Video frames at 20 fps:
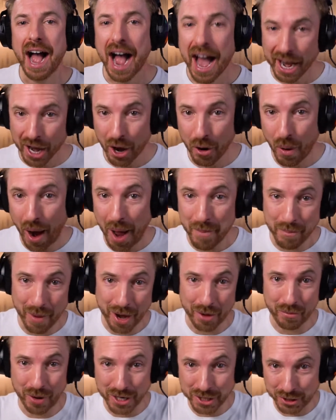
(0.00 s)
Hello, I'm
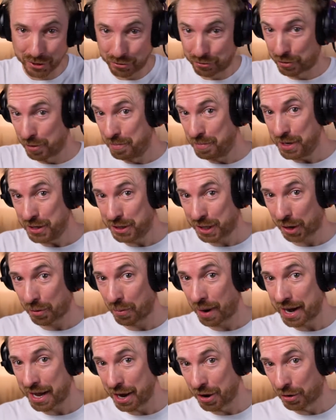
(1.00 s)
Mike Russell from music
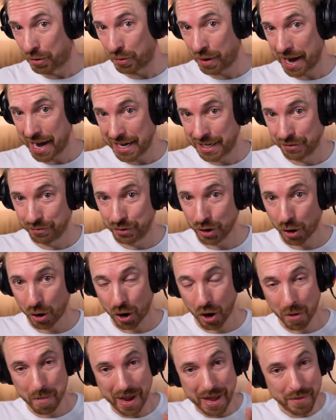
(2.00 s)
radio creative dot
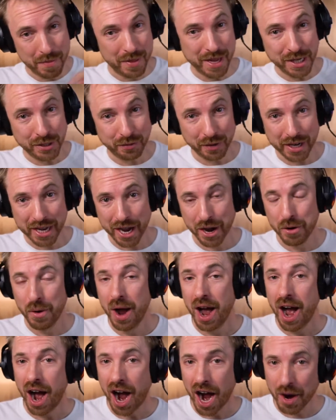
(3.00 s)
com. In this video,
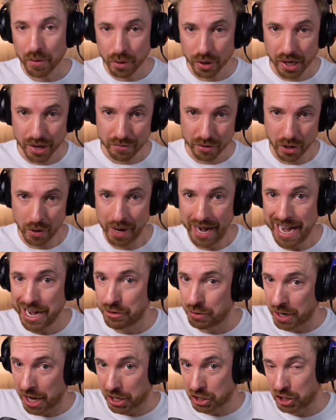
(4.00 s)
I will give you an
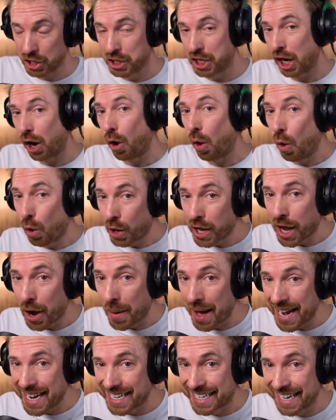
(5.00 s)
introduction to audio
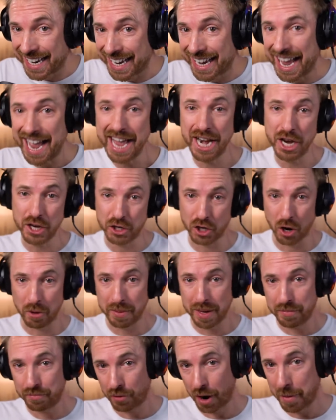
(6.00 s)
editing in
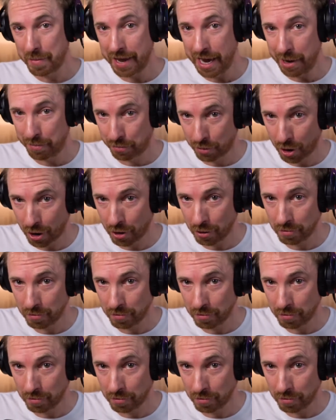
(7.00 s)
Adobe Premiere Pro.